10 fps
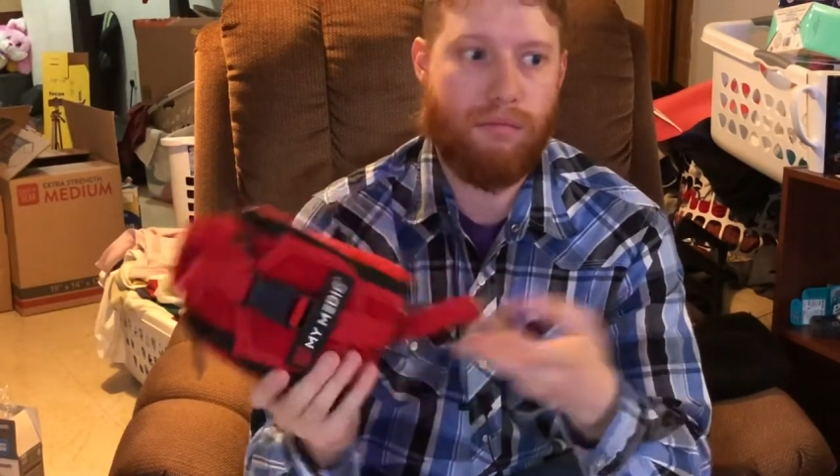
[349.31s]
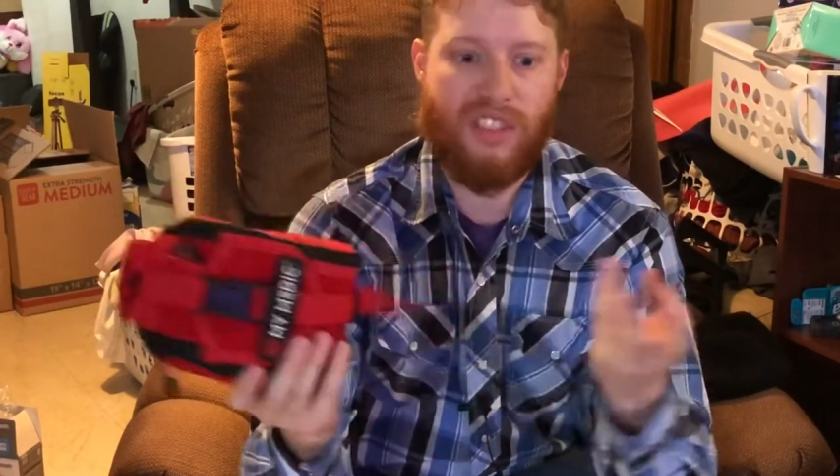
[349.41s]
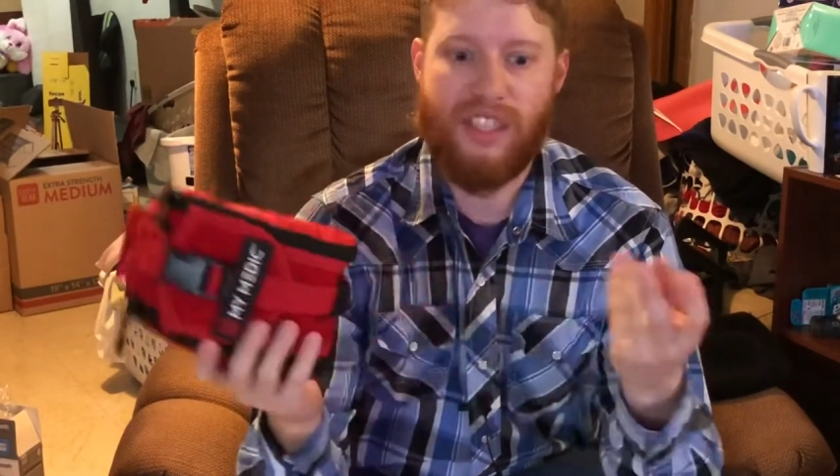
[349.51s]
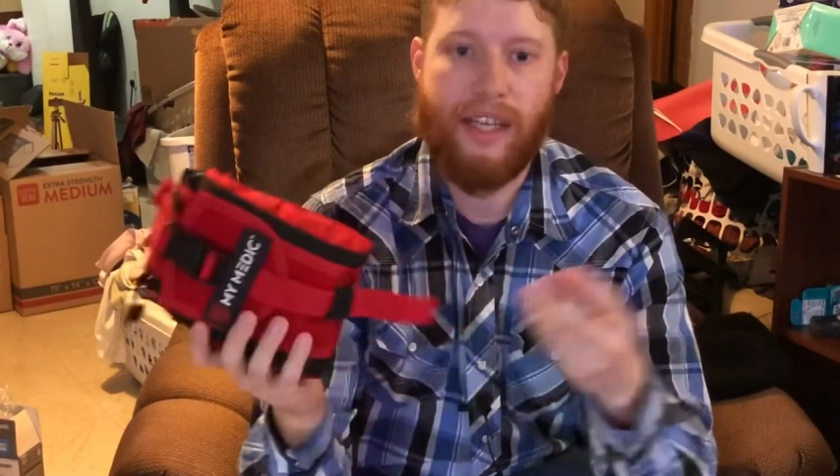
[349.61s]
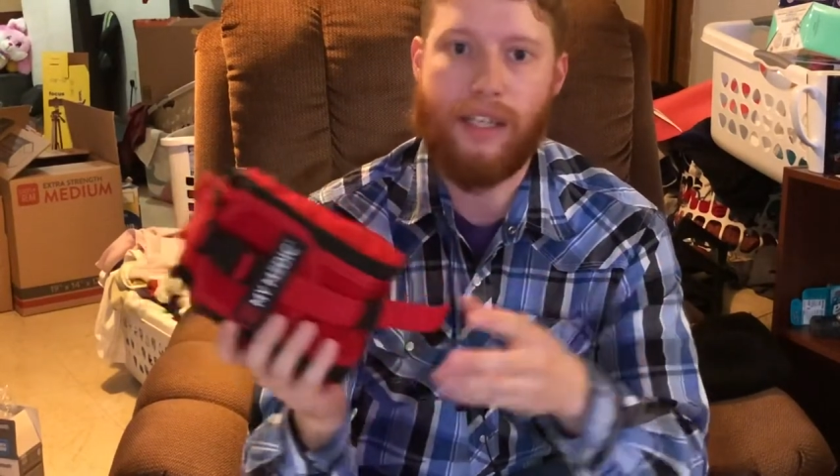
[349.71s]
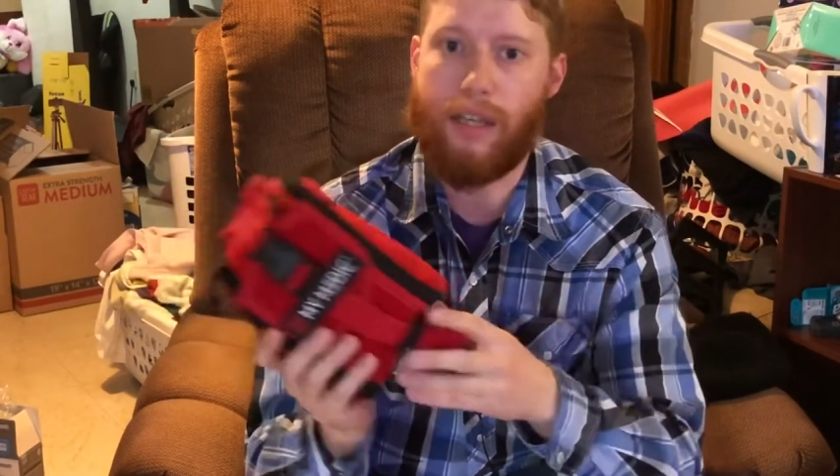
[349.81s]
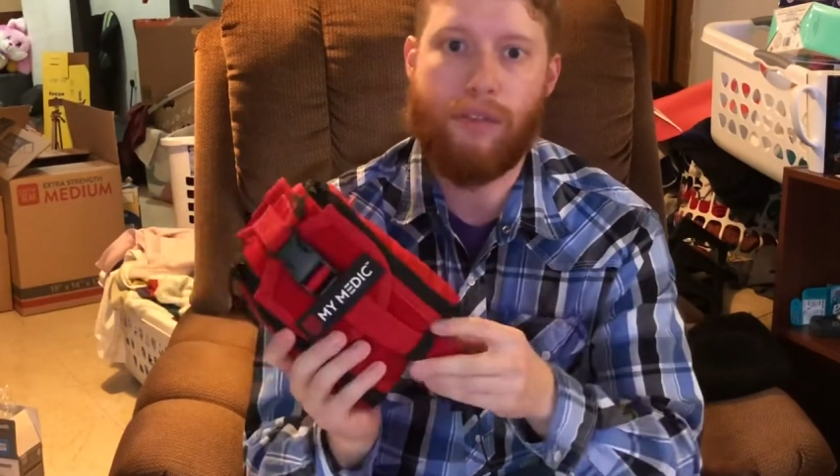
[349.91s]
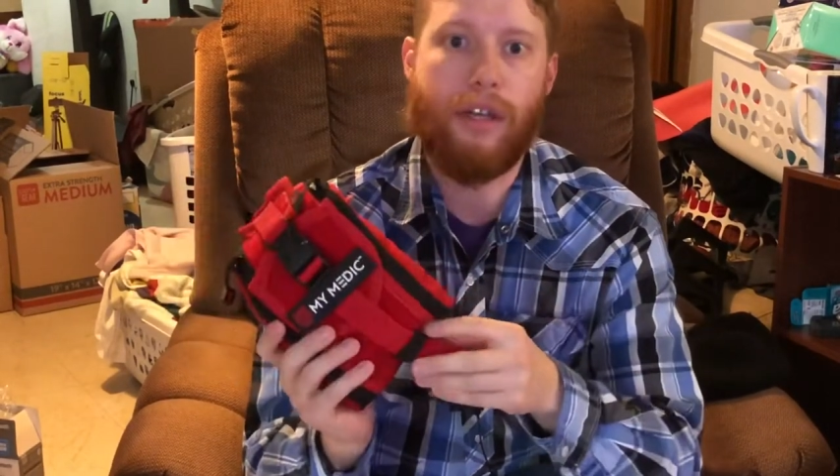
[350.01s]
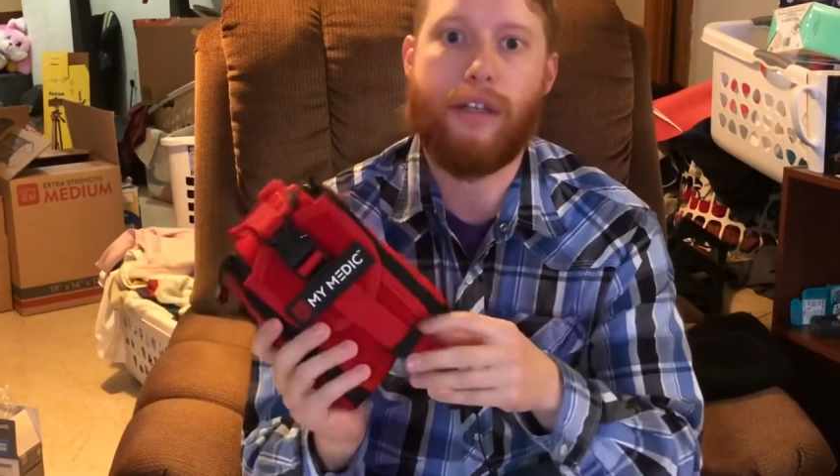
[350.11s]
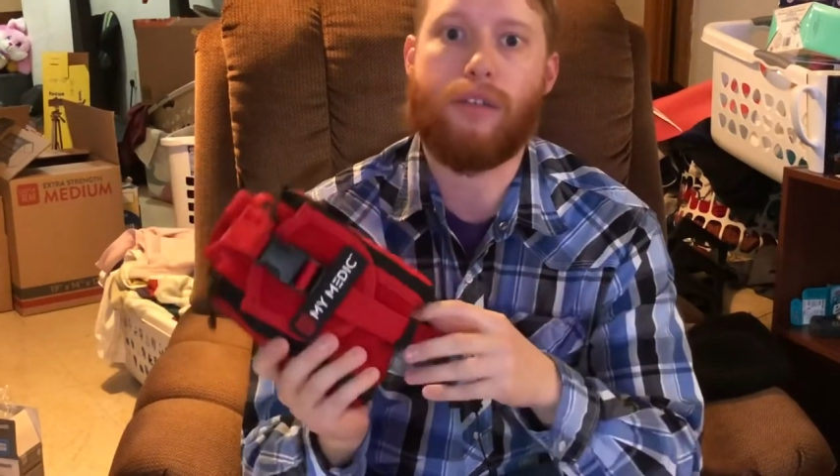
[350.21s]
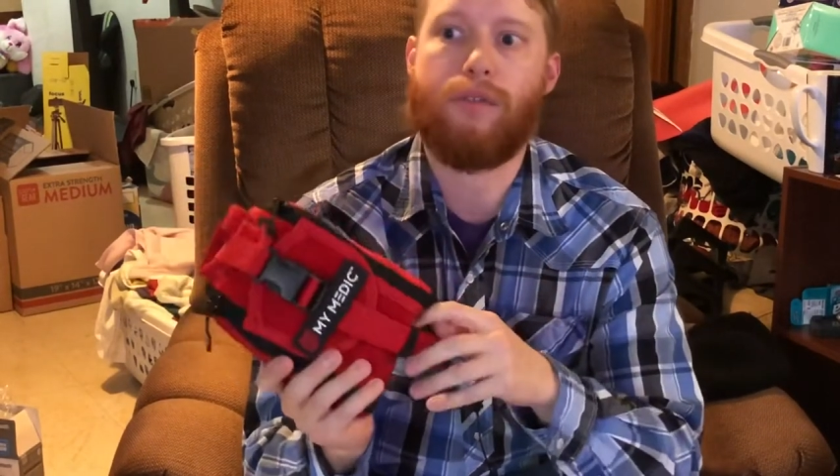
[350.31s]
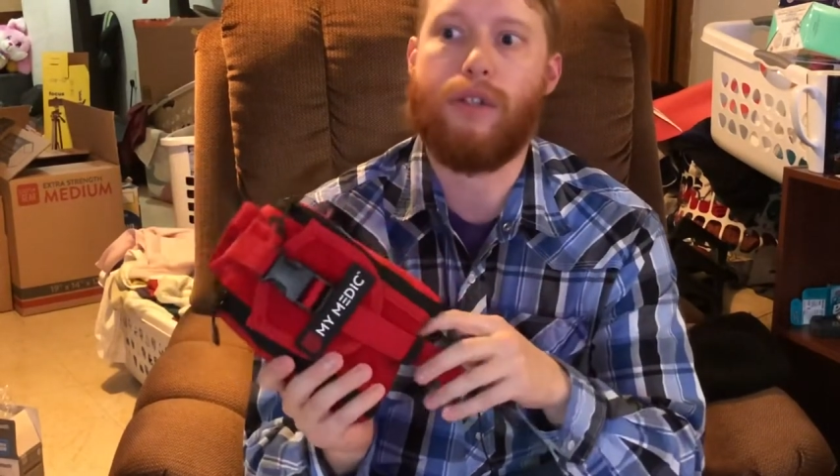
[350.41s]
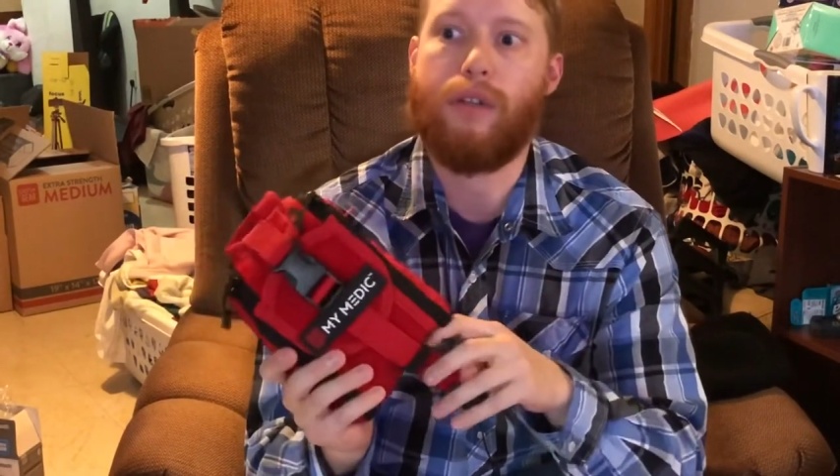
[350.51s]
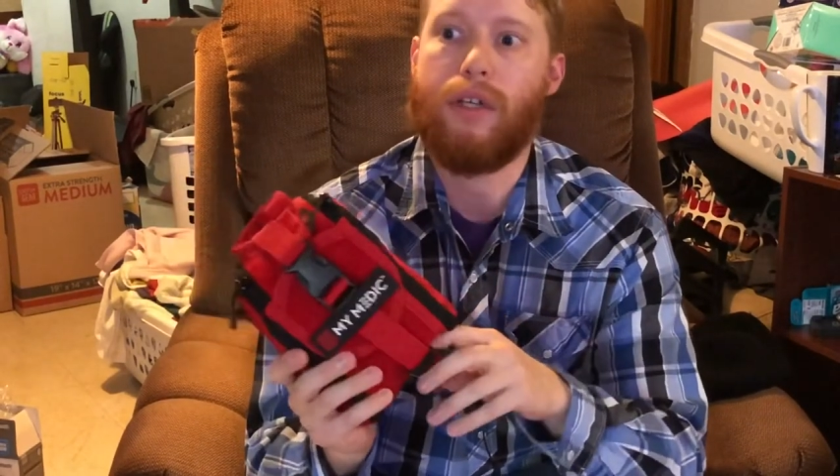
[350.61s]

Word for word: steak knife cutting your food.